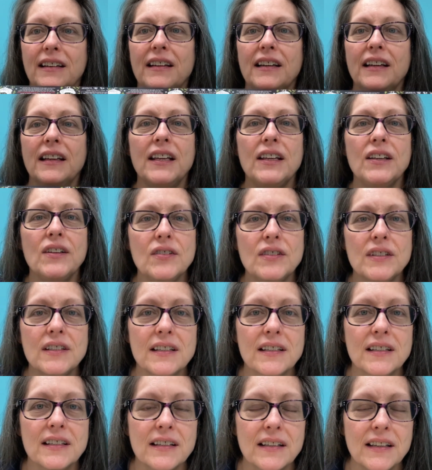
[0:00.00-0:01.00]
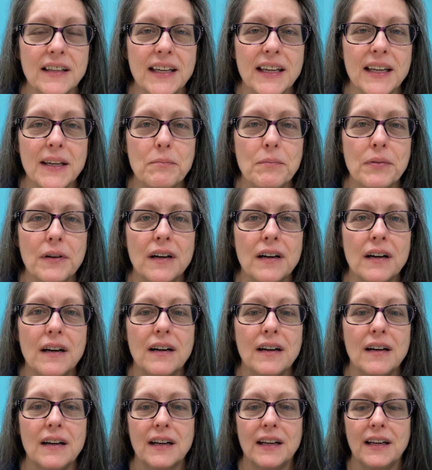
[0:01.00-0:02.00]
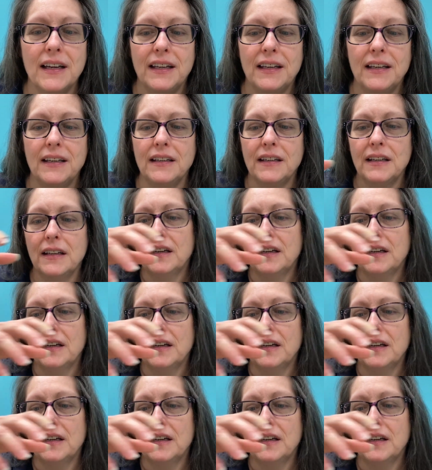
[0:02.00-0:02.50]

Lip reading: He used to sleep on